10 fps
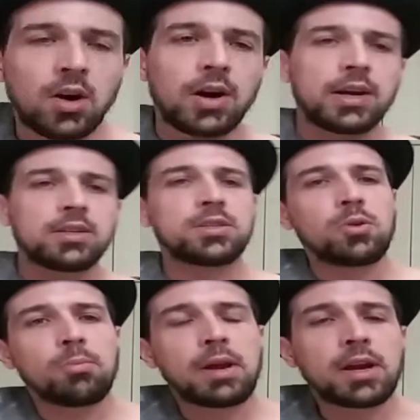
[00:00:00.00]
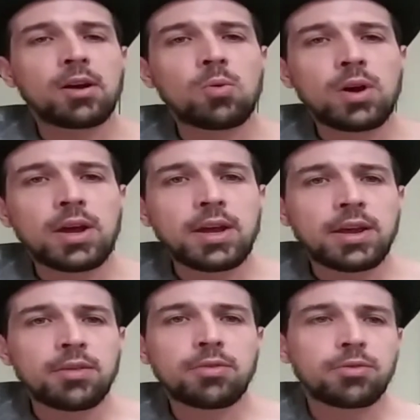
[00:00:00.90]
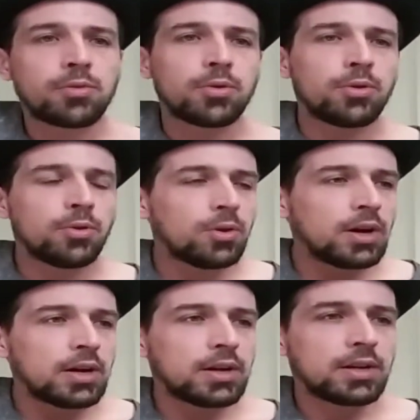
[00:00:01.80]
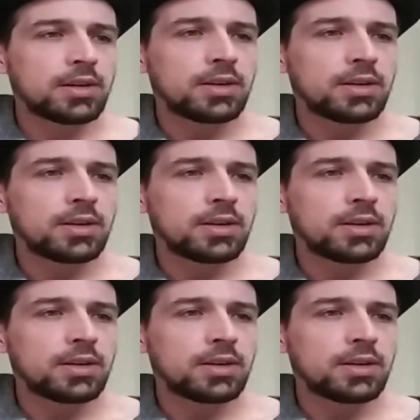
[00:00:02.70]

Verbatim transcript: All right, so we're making our way through uh,